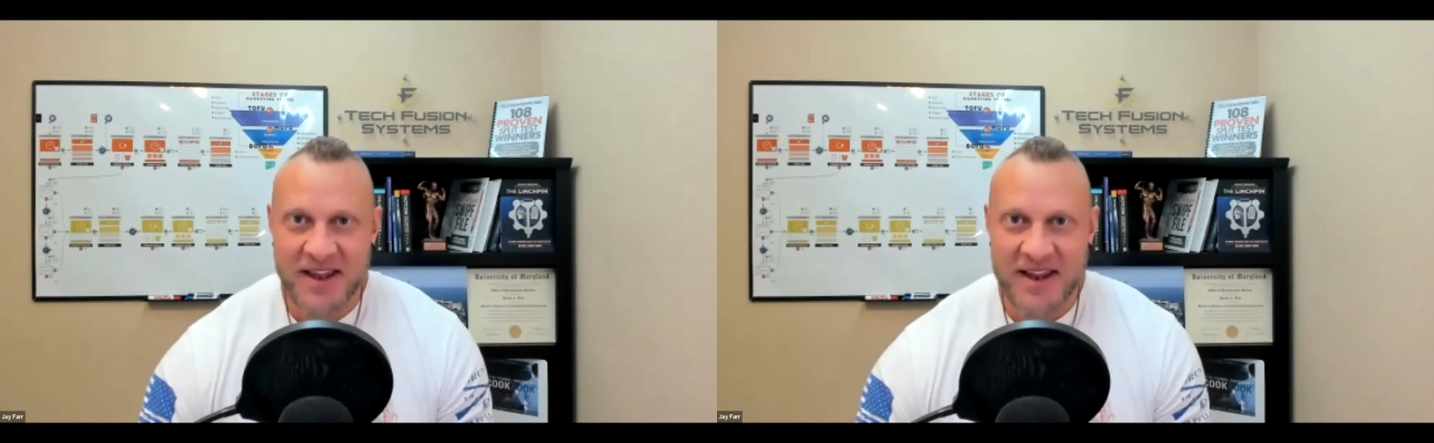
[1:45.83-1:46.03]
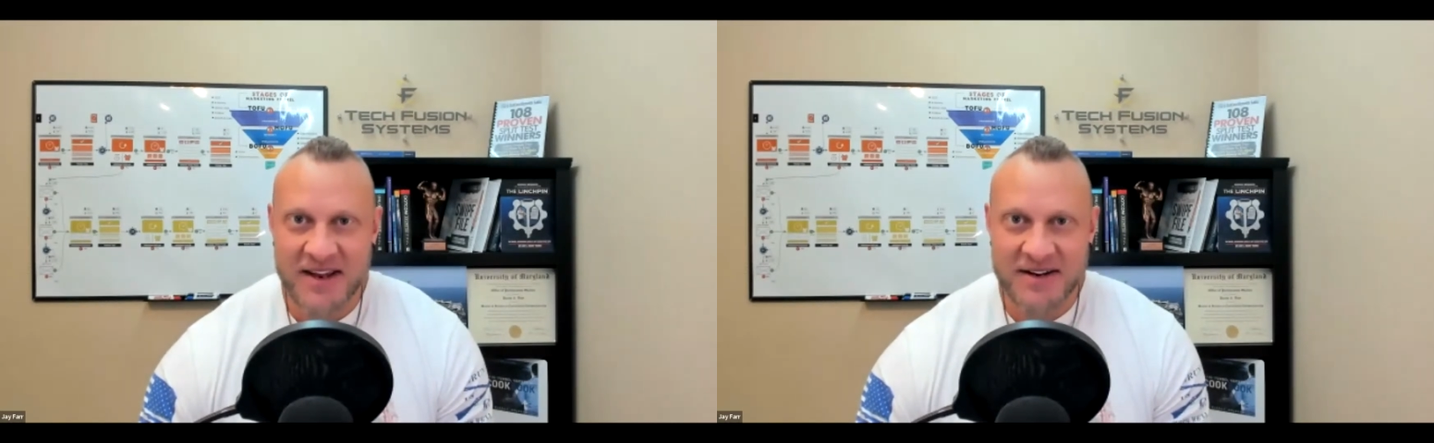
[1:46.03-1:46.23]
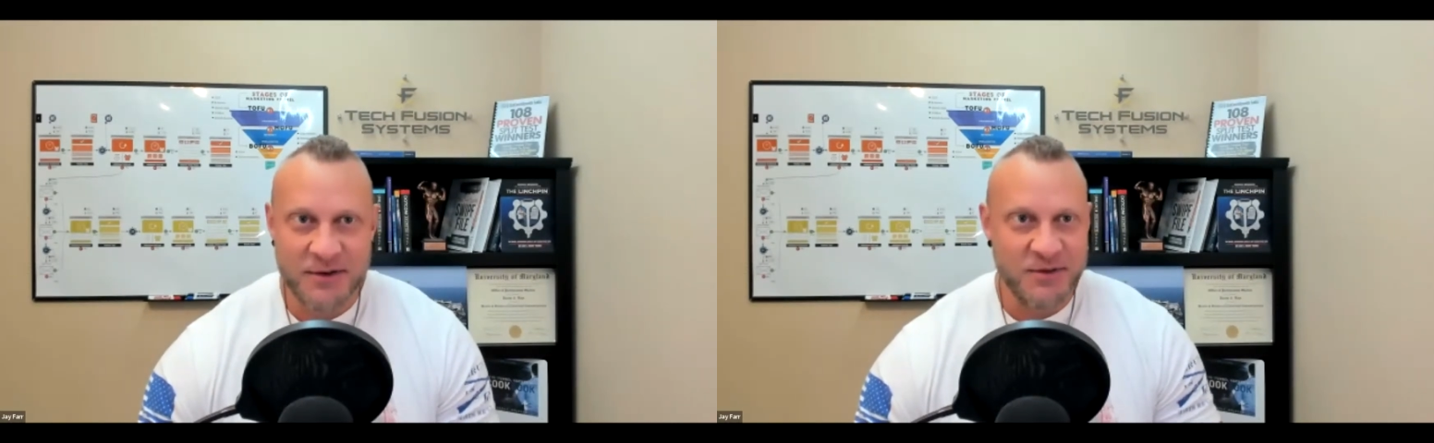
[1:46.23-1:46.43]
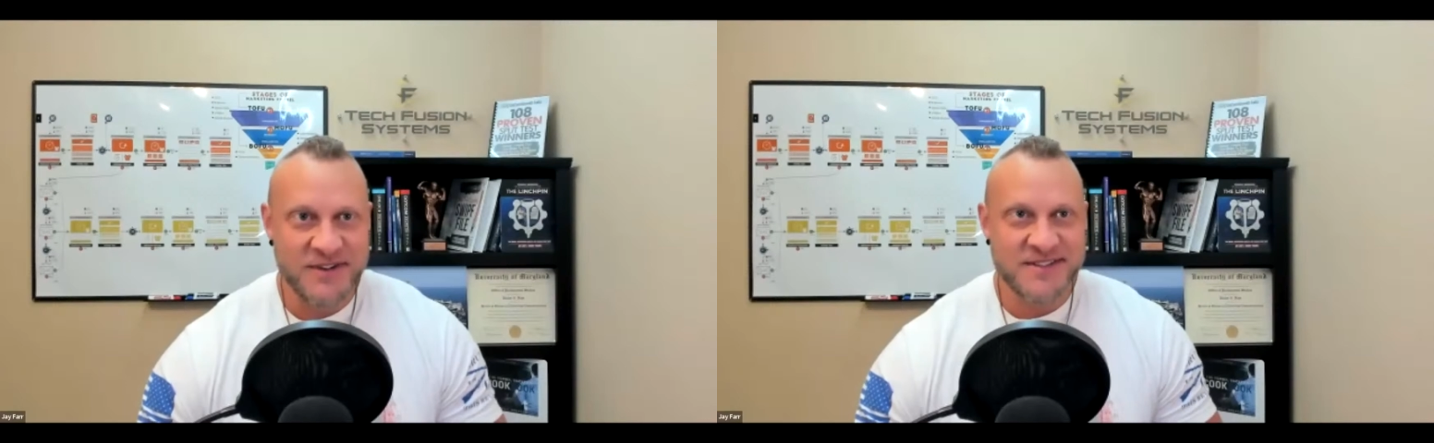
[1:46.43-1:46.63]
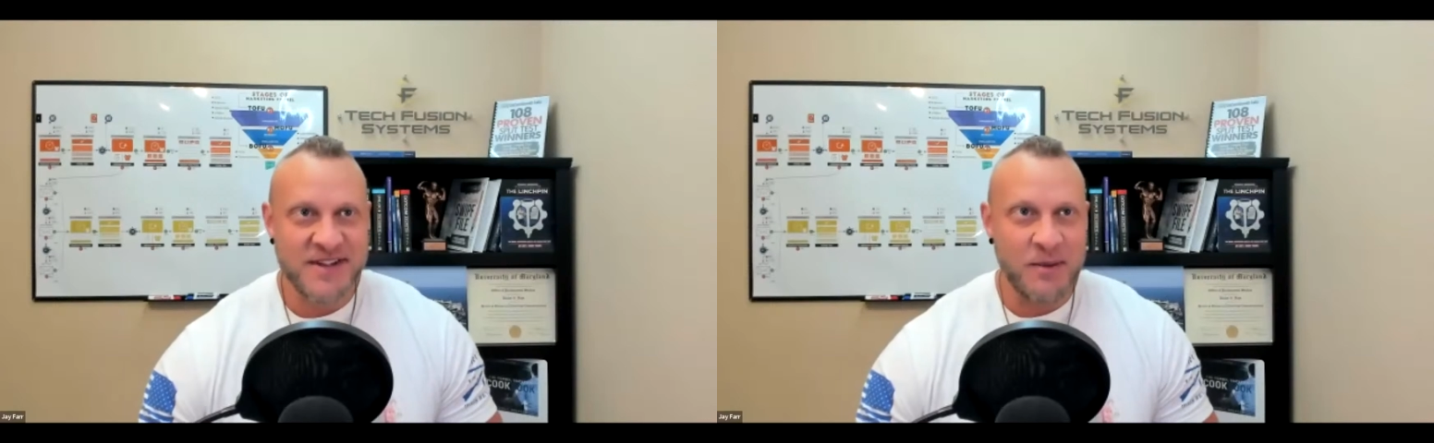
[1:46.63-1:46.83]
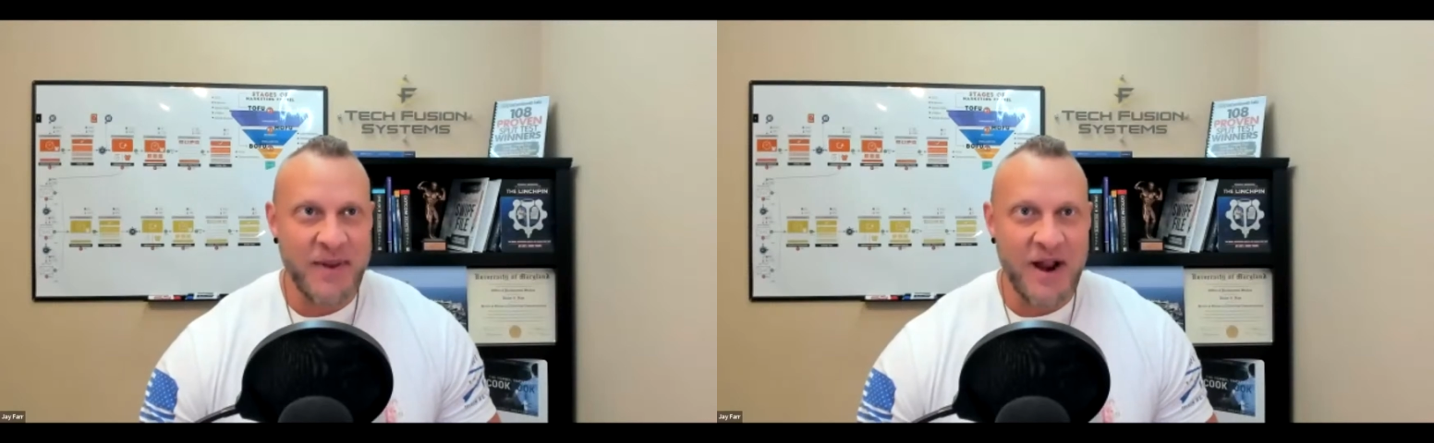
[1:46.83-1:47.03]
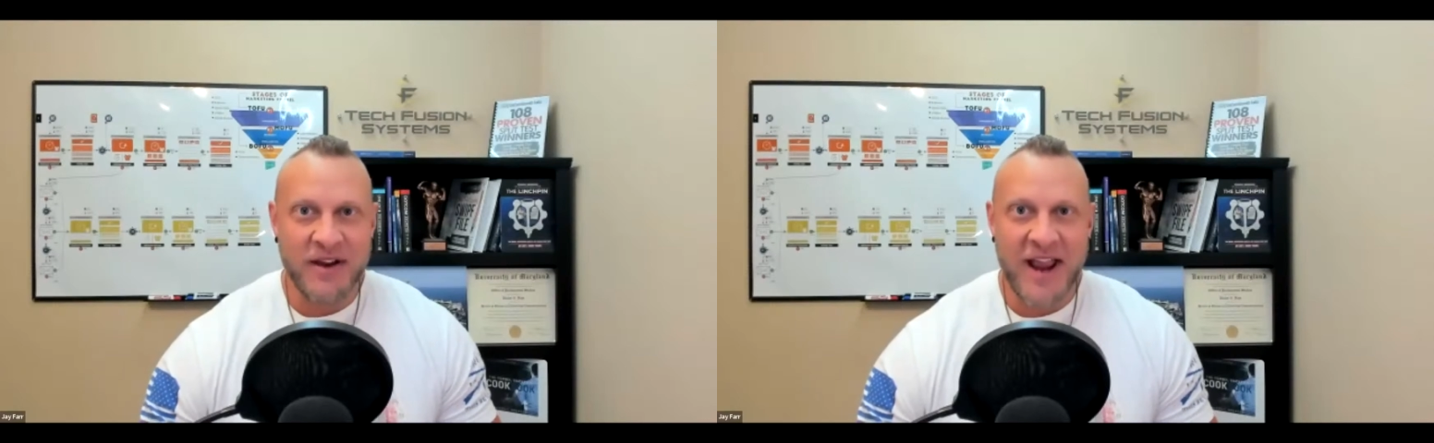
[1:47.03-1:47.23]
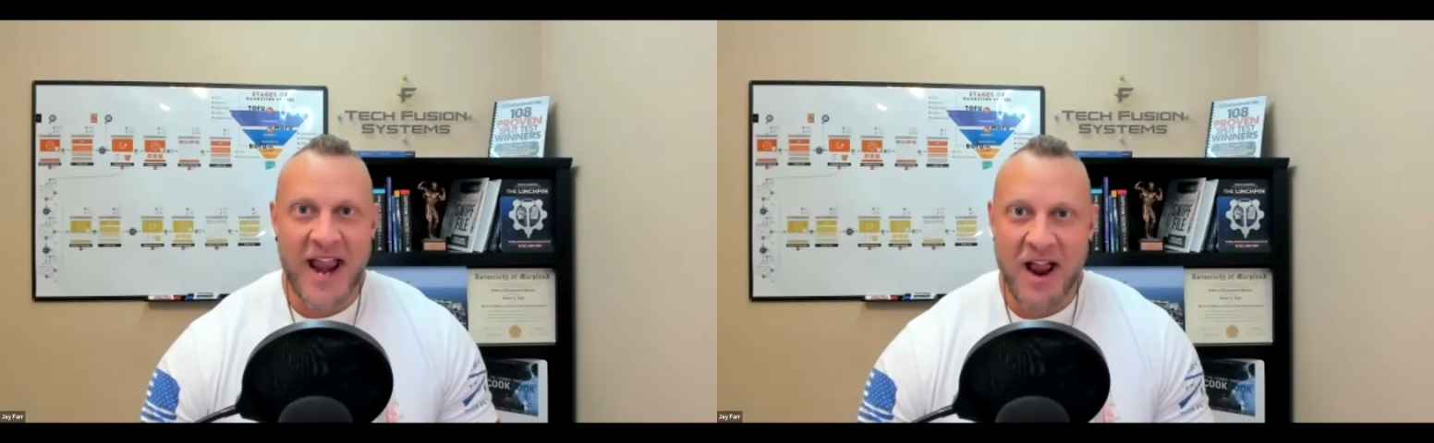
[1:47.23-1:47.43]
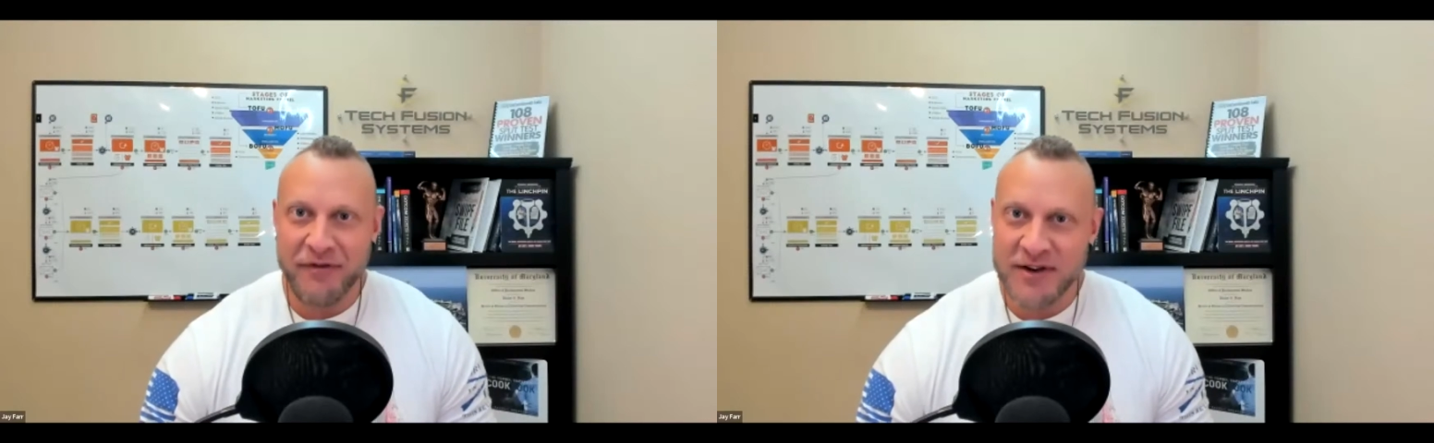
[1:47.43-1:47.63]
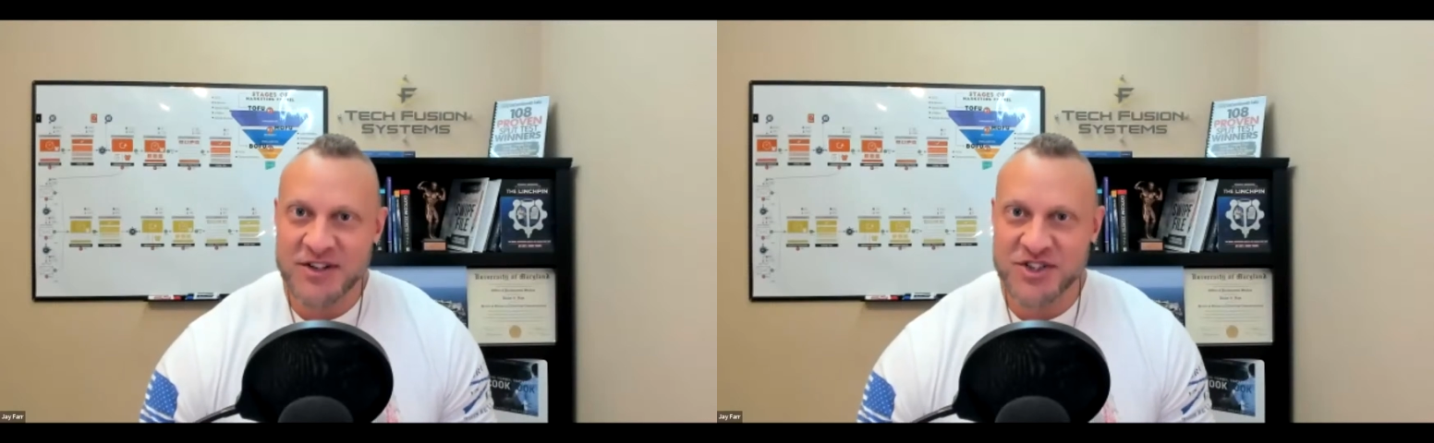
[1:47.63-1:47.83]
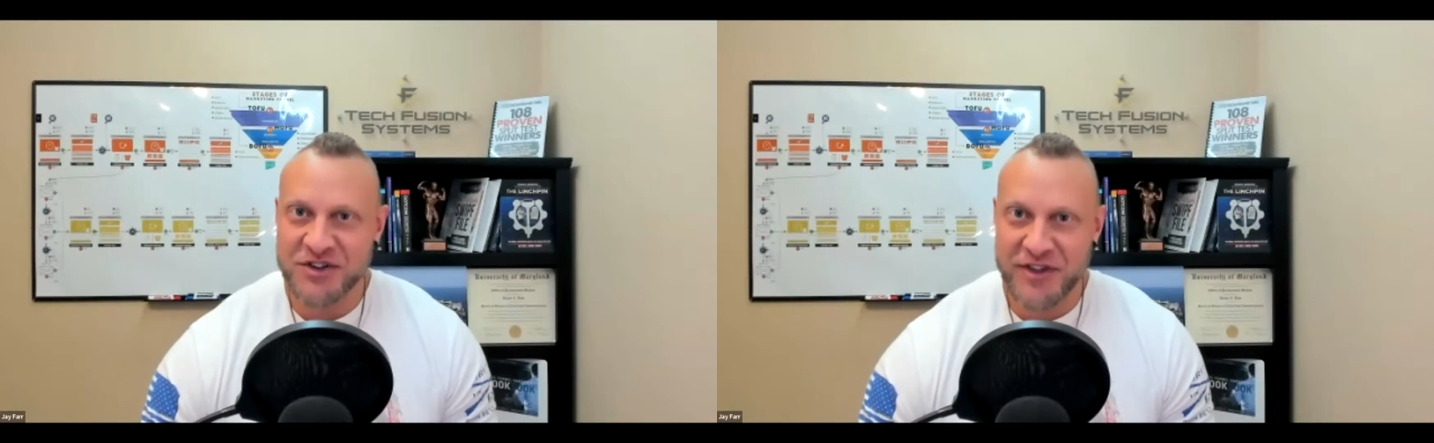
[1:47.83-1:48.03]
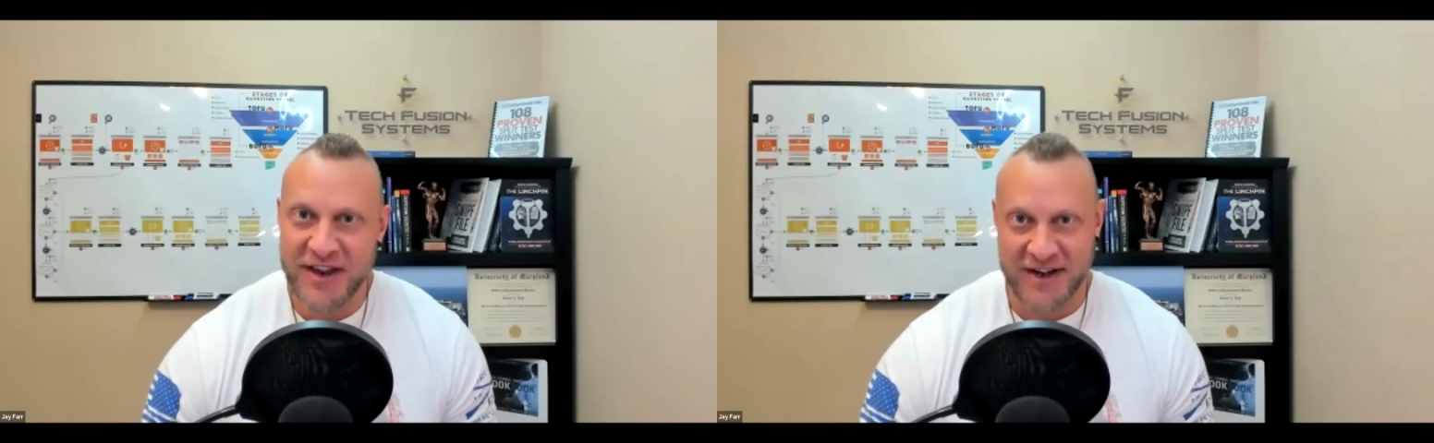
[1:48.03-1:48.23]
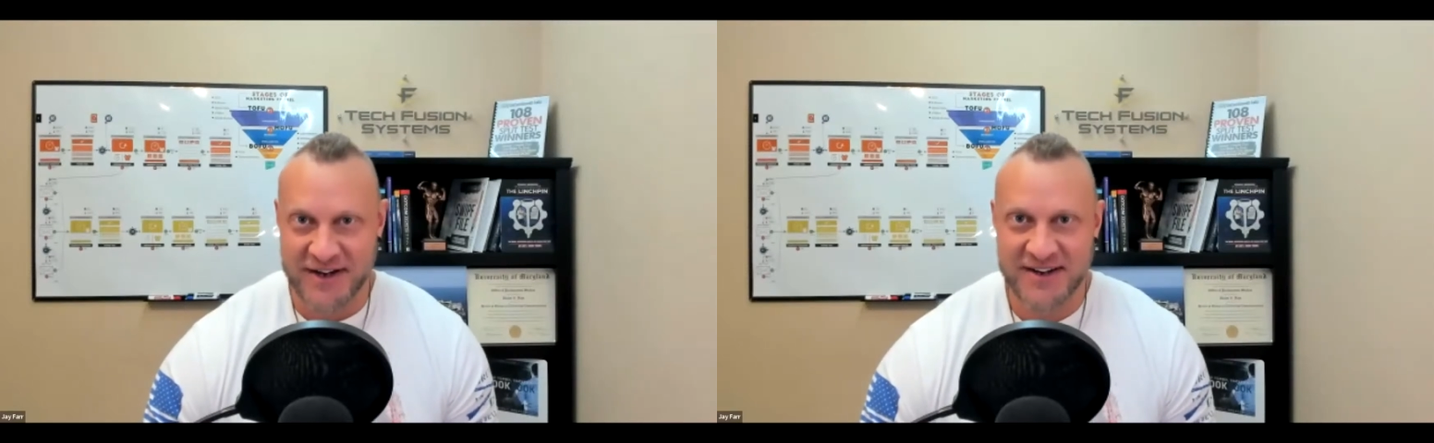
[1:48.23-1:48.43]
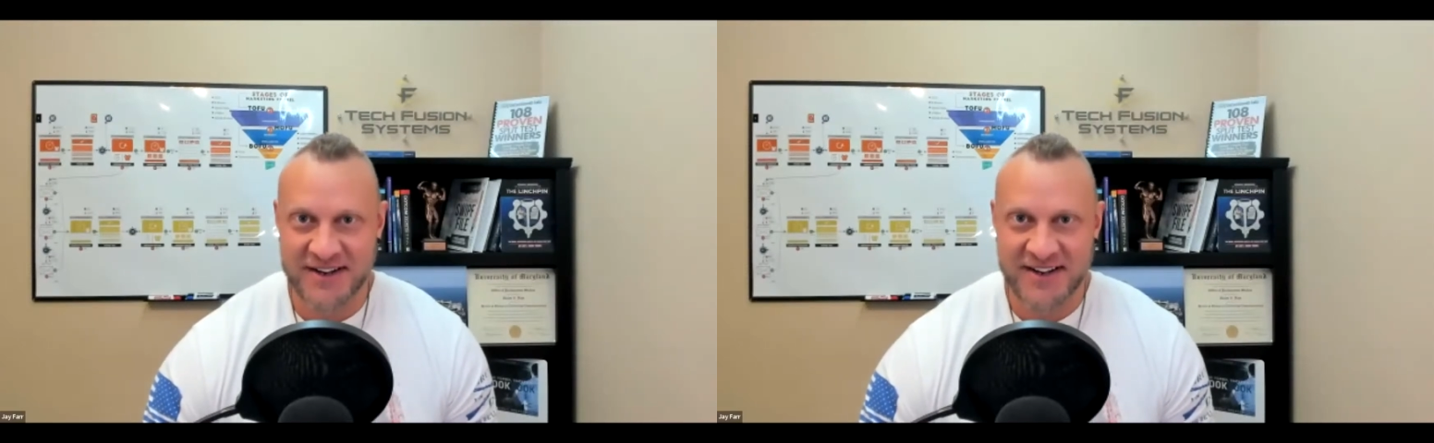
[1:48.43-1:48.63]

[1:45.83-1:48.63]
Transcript: And it was about a half an inch thick.